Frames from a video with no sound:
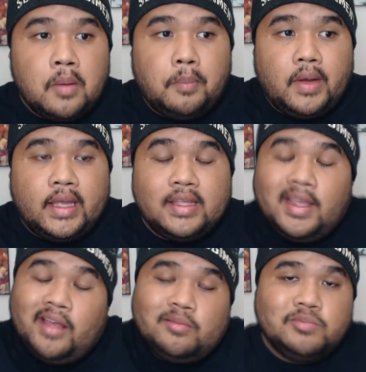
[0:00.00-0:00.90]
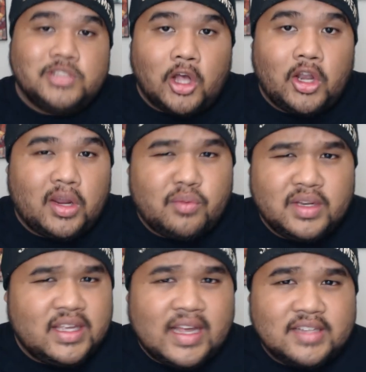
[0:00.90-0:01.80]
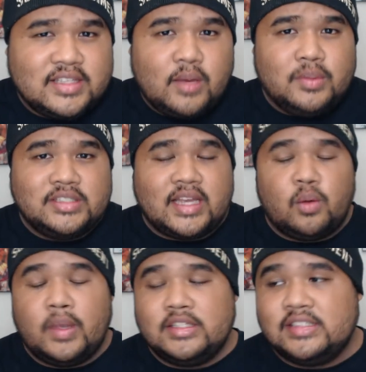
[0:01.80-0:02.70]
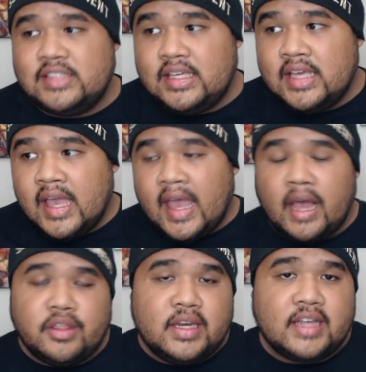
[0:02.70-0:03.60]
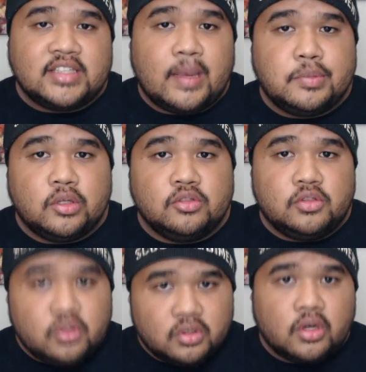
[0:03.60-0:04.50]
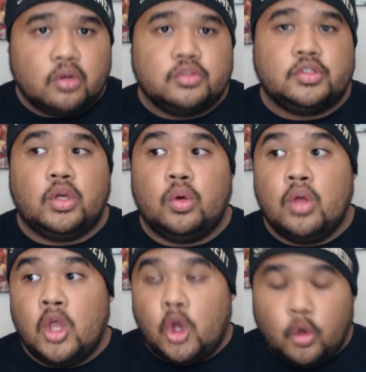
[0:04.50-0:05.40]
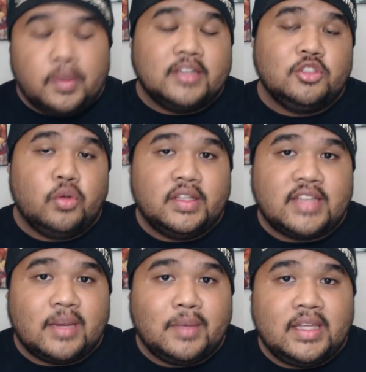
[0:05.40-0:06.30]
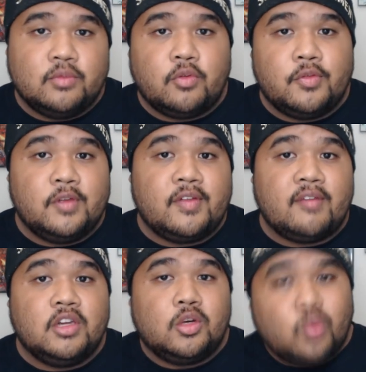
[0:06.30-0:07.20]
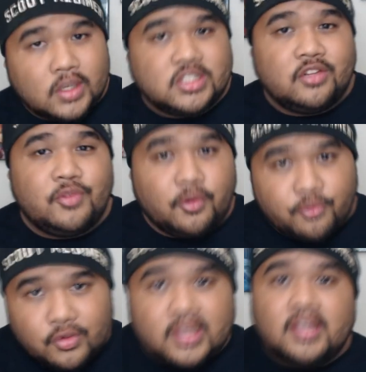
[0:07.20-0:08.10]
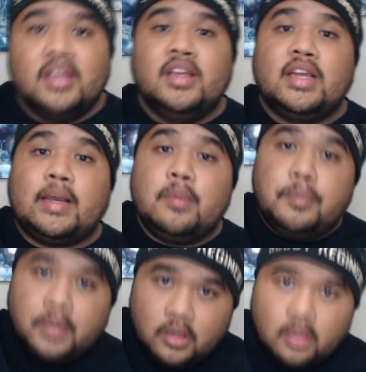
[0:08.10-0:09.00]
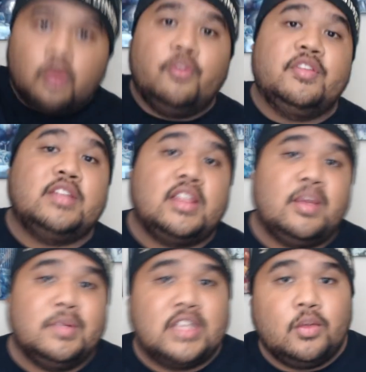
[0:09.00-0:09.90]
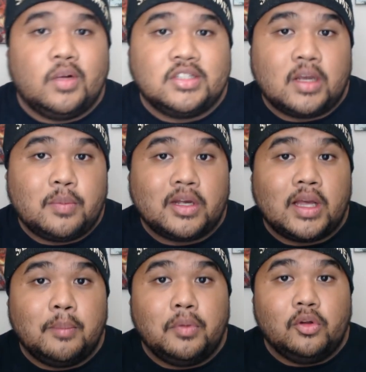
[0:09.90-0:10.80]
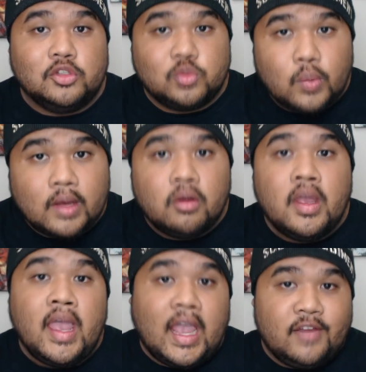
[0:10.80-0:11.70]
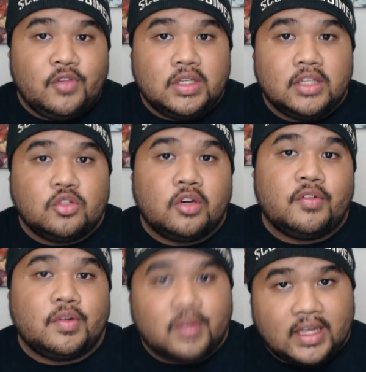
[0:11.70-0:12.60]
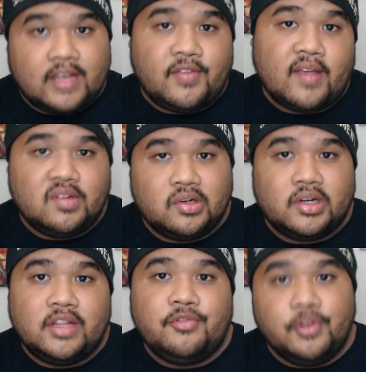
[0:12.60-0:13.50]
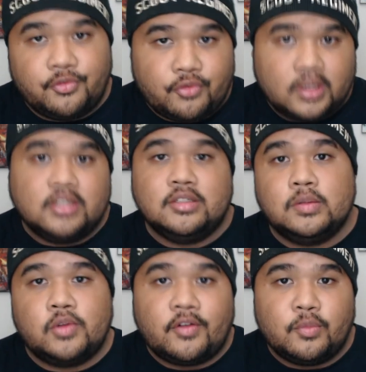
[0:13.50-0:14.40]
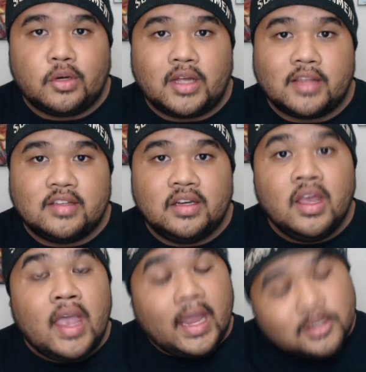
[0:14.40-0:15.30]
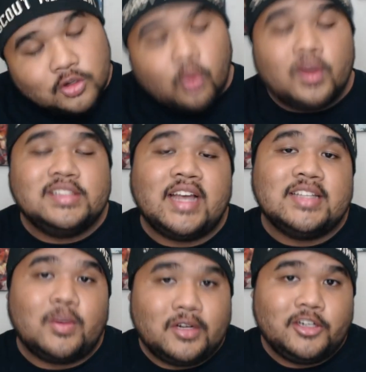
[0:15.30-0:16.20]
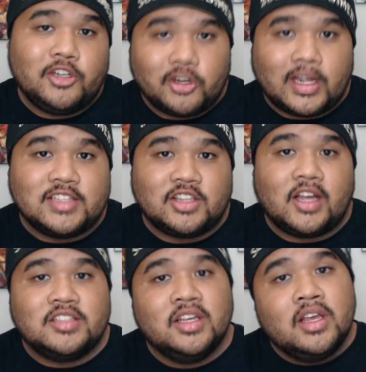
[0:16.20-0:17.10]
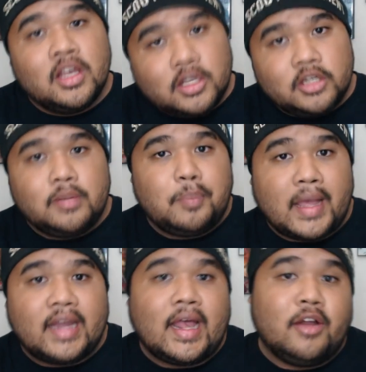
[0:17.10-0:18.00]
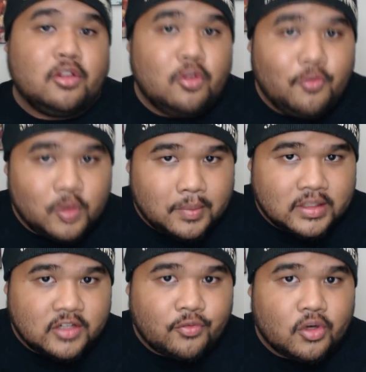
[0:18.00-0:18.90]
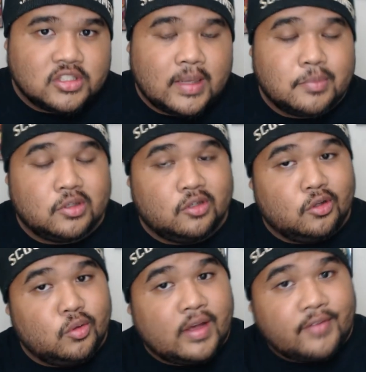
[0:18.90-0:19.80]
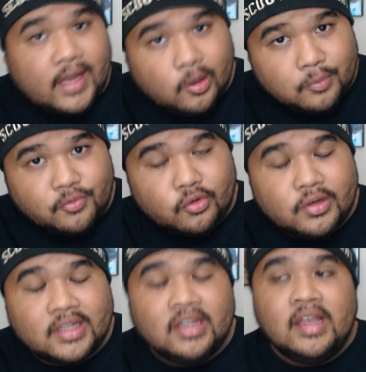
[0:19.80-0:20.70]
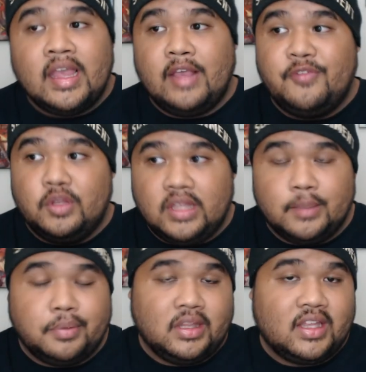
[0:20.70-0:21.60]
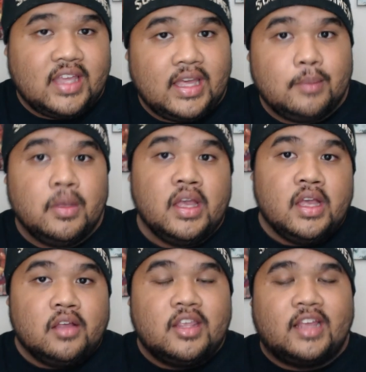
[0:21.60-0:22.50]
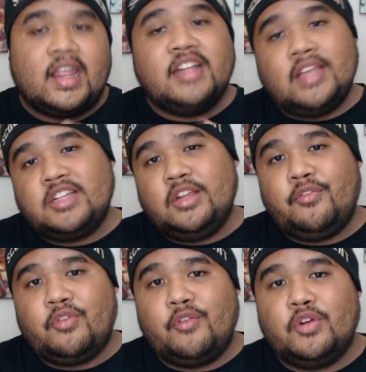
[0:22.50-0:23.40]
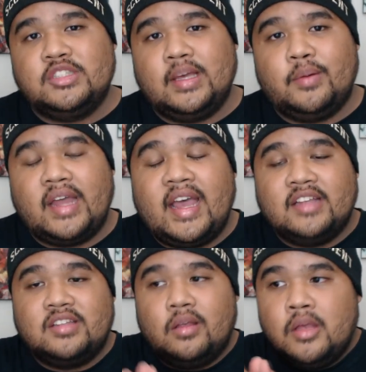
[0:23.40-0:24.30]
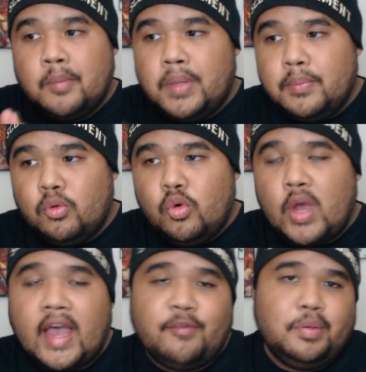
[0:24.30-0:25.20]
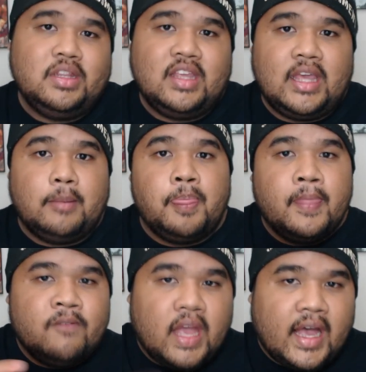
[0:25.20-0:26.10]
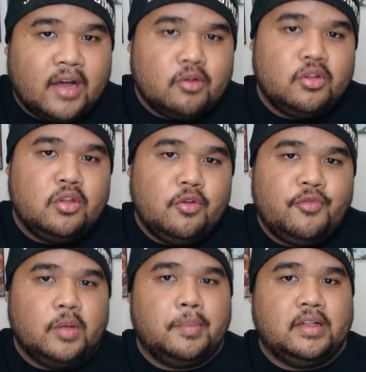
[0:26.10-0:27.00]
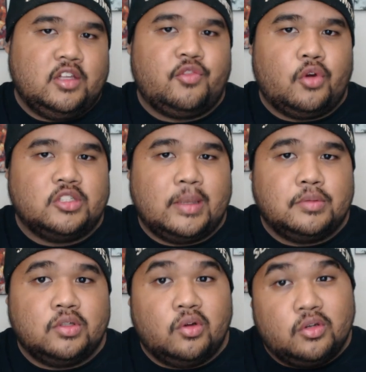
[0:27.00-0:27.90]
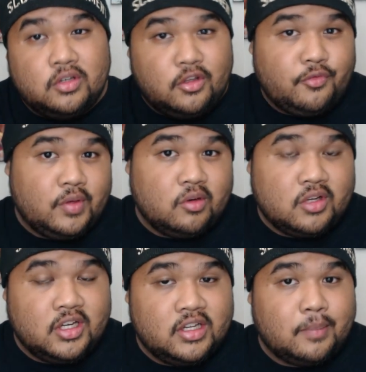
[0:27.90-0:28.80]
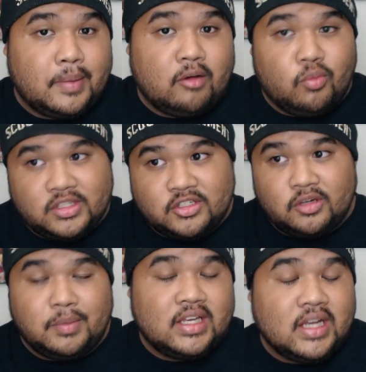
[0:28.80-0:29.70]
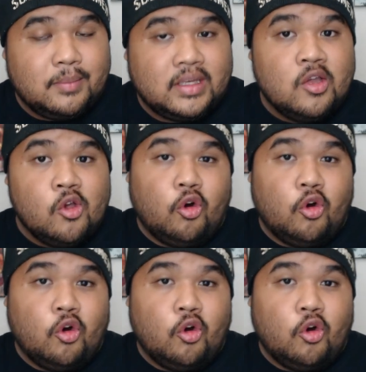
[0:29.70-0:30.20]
But yeah, it's all I really gotta say. We just gotta wait to see how the next episodes do go. So hope you guys enjoy this Anime Kingdom review. If you have any questions, feel free to comment below. If it's famous and you want to talk about, comment below as well. And if you did enjoy it, give it a like. If you haven't already, feel free to subscribe for more content. And as always, guys, I want to hear your guys' thoughts. Good, bad, how do you feel about this first episode? Do you have high hopes for it? If you did play the game, yeah, that's actually the first thing I want to ask. People who have played the game, how do you feel about this first episode? Do you feel good about what's going to be coming?